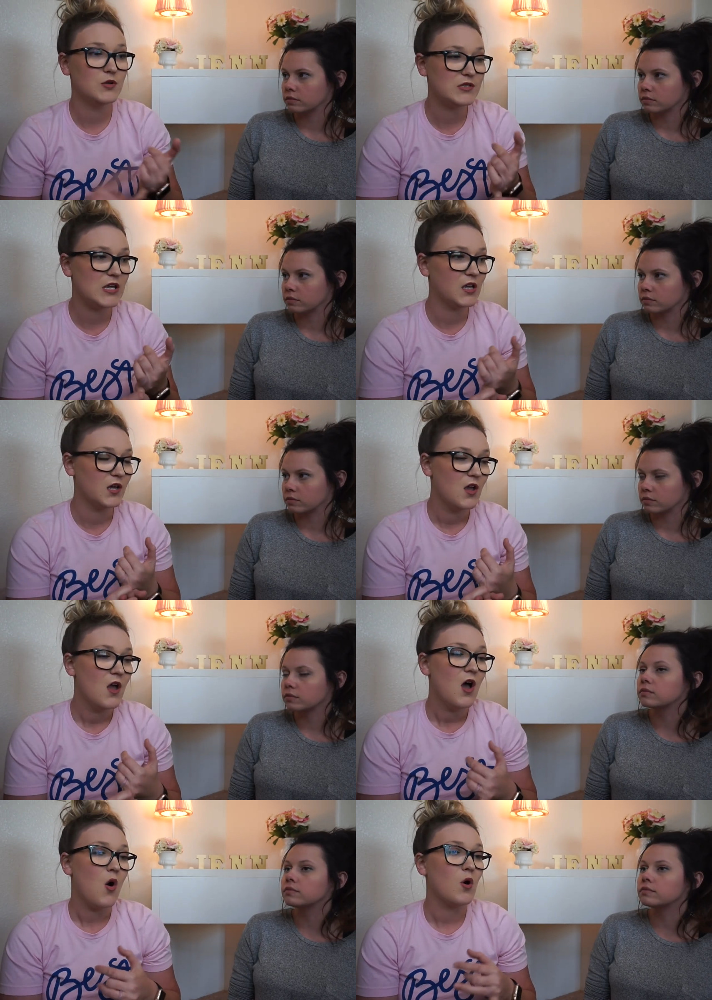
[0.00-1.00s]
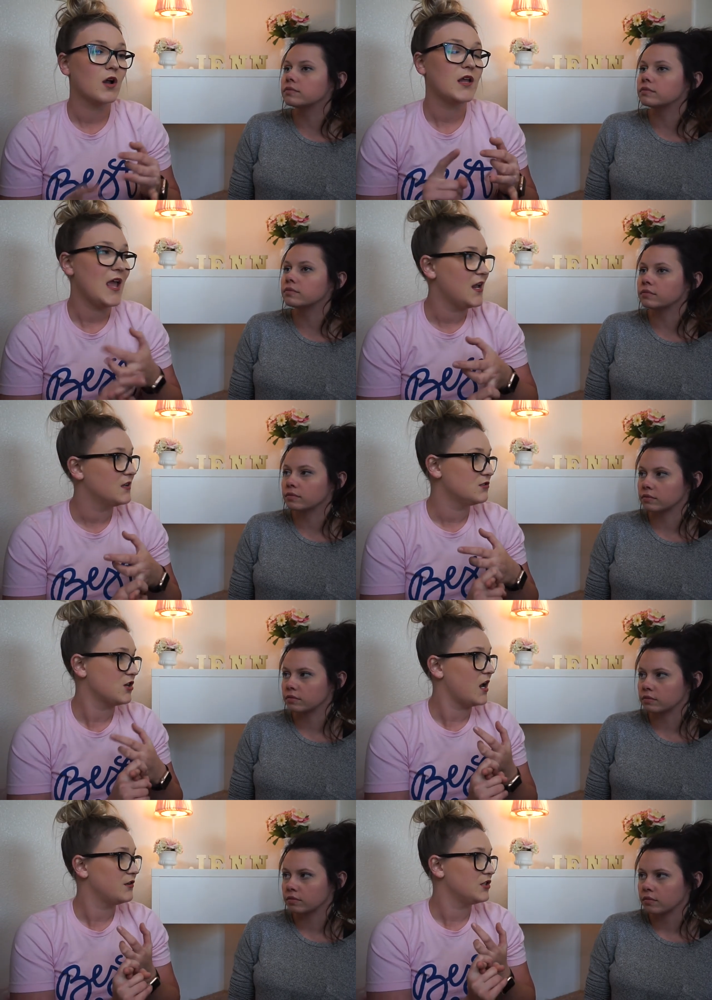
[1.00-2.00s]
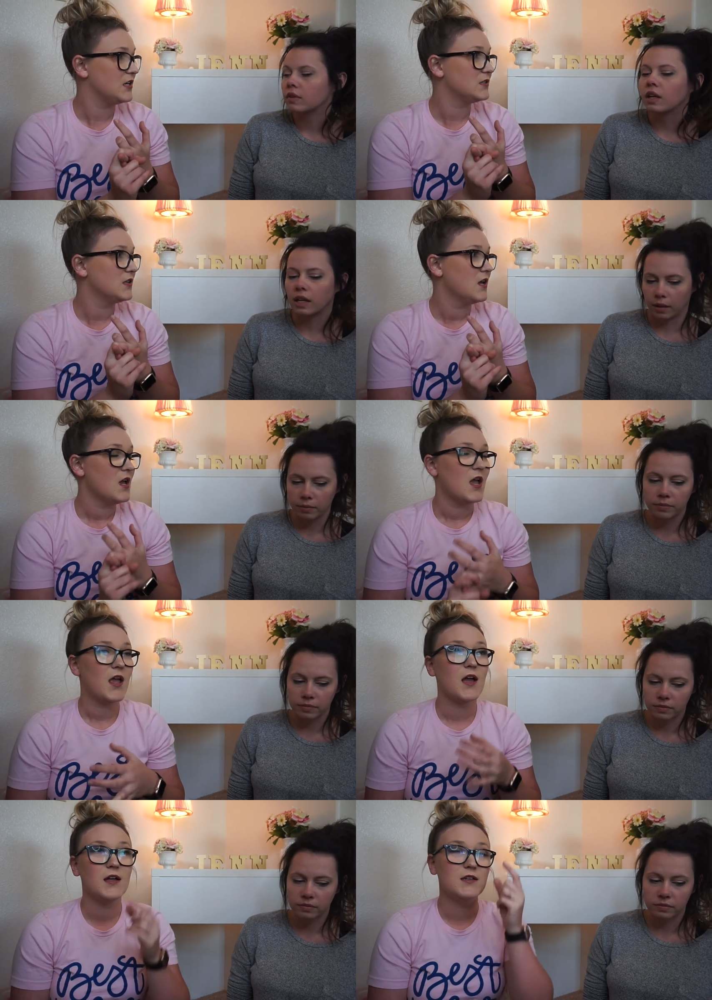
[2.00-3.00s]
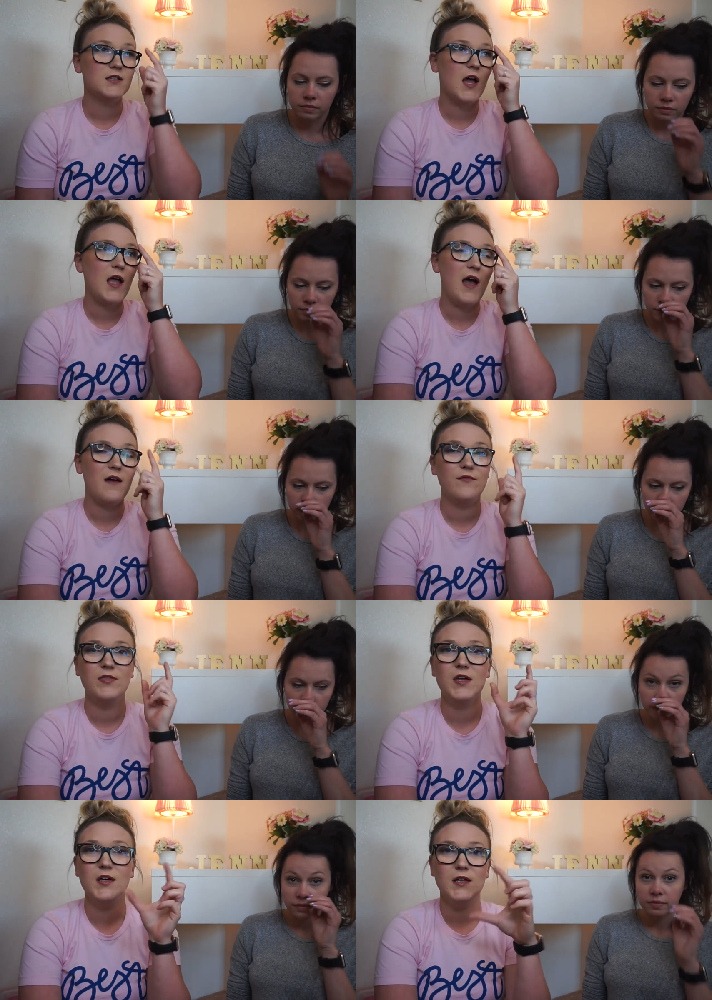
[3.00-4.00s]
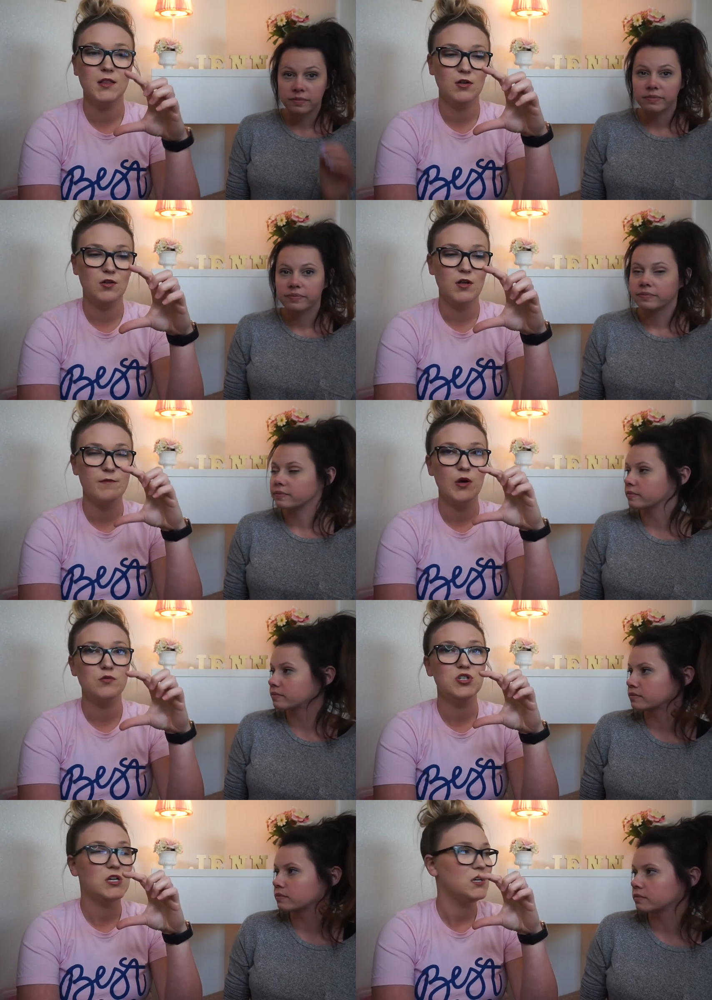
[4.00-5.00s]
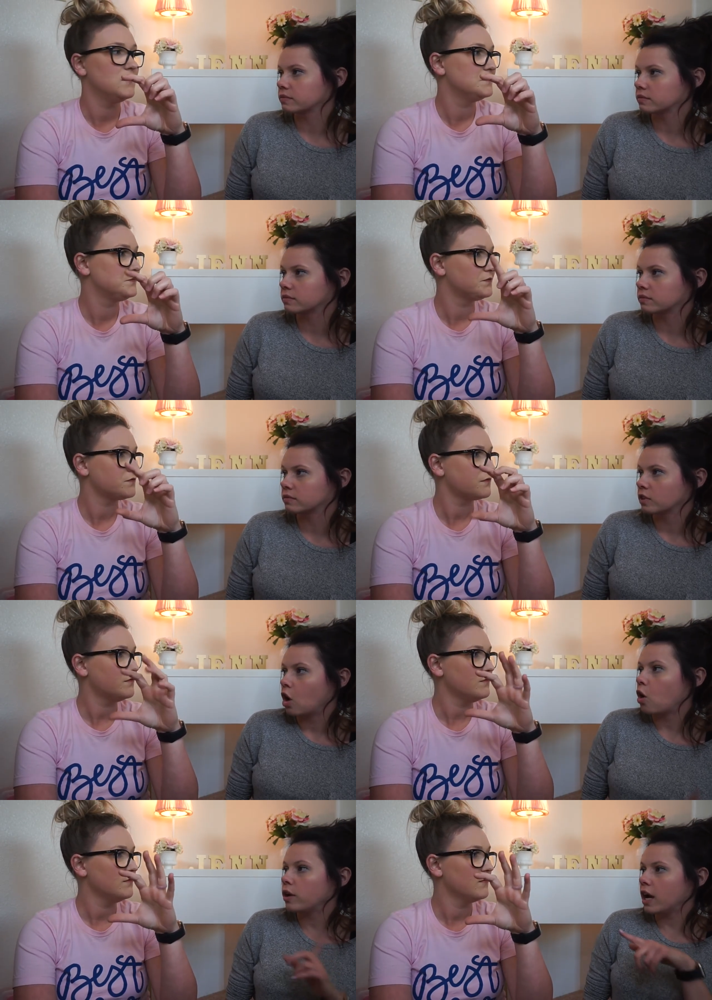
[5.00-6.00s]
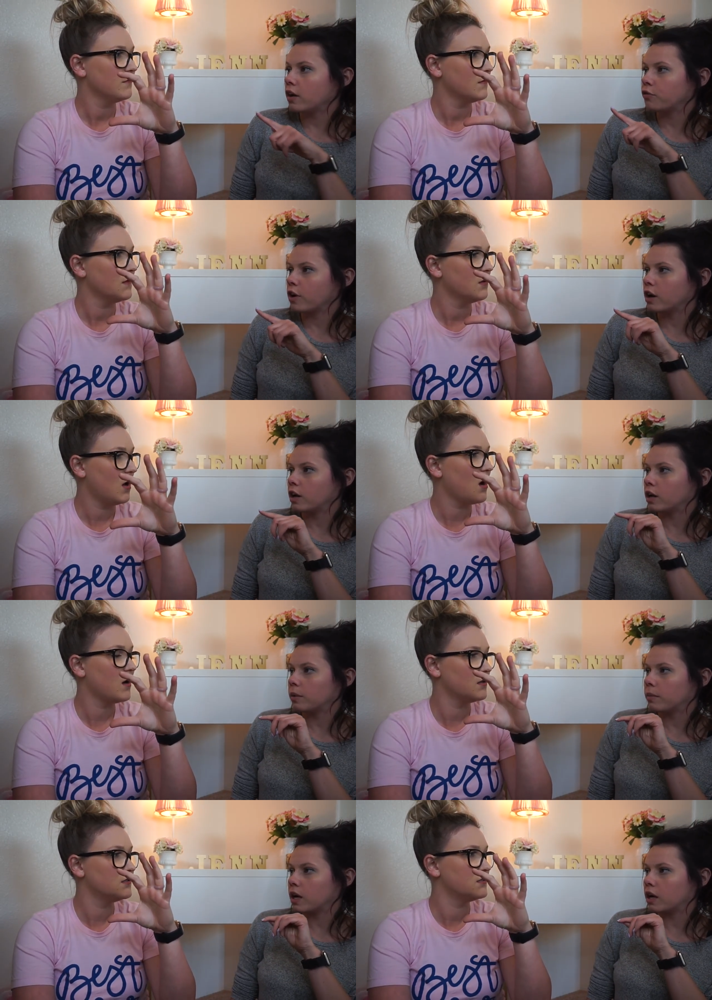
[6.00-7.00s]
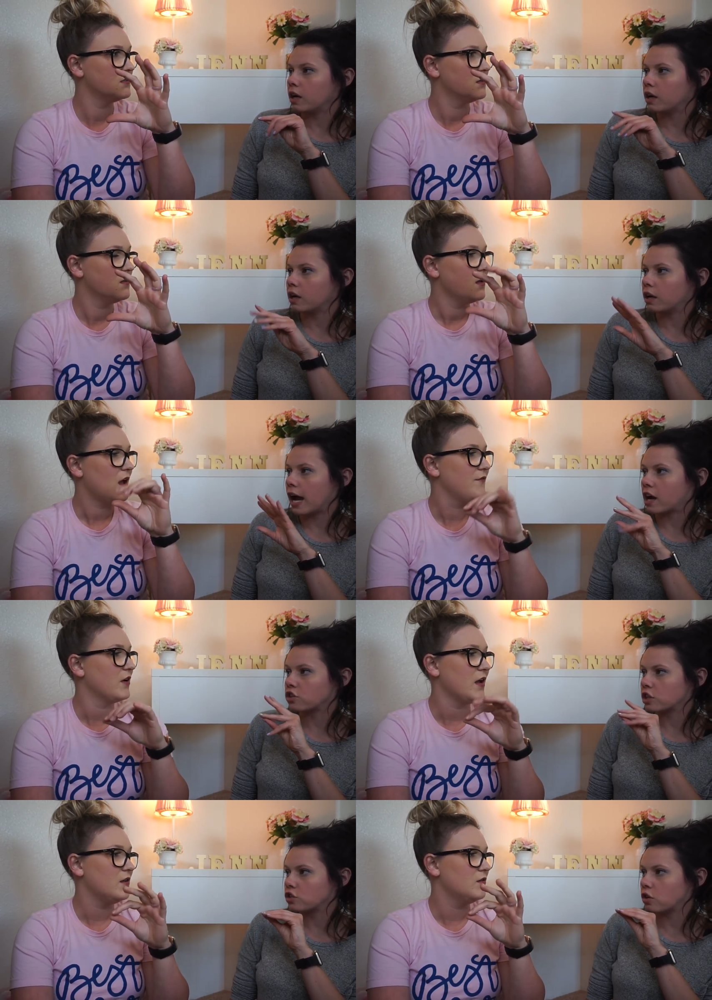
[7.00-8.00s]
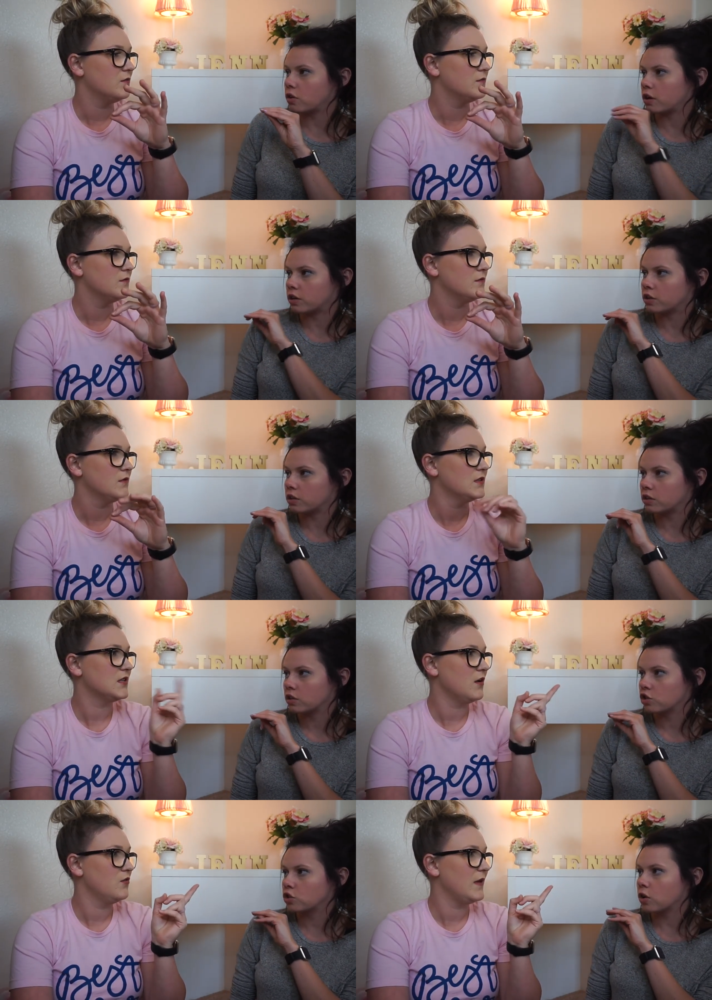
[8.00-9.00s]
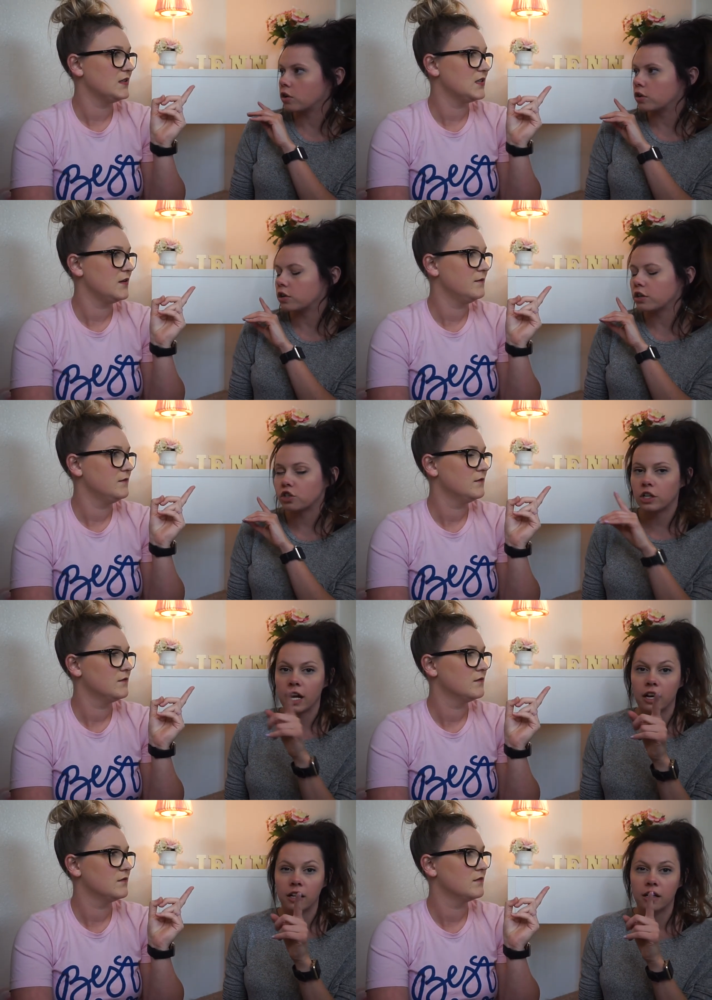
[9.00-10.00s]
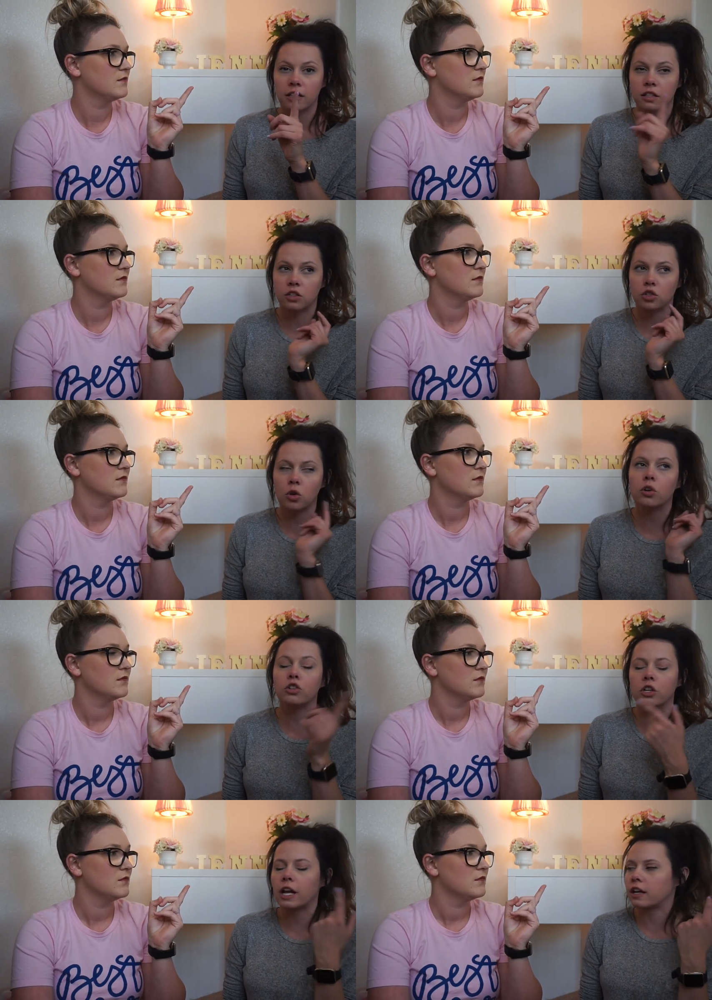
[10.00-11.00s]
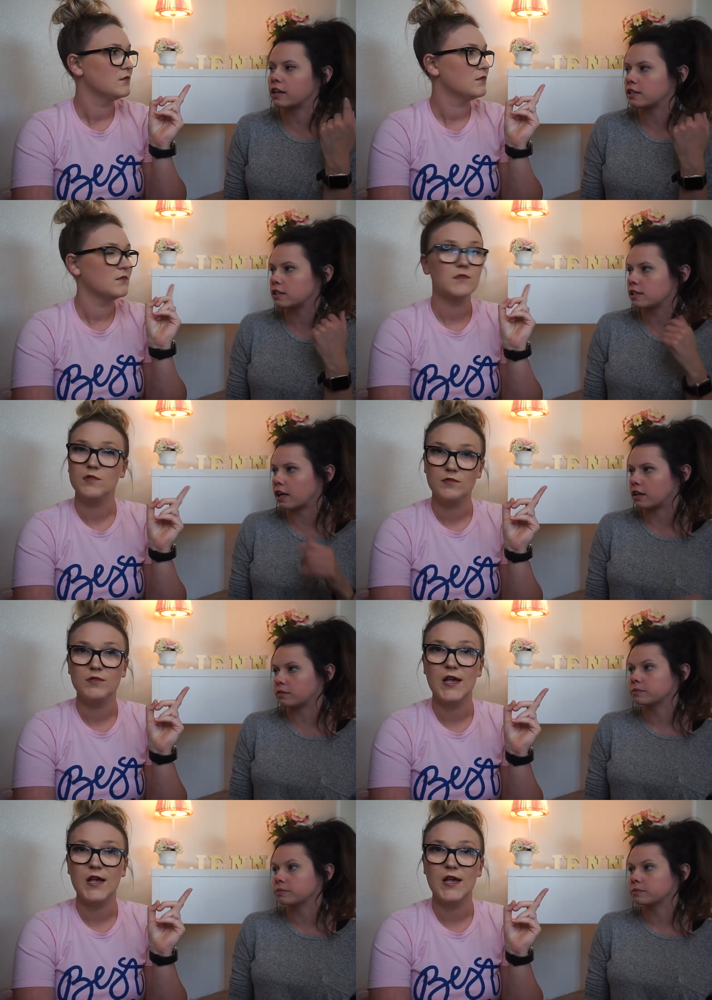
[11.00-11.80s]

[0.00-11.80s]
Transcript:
Speaker 1: music or Kagan strategies. Yep. And I have the little emoji.
Speaker 2: Oh yeah, from I forget Schroeder. Is that Schroeder shenanigans? Schroeder shenanigans second.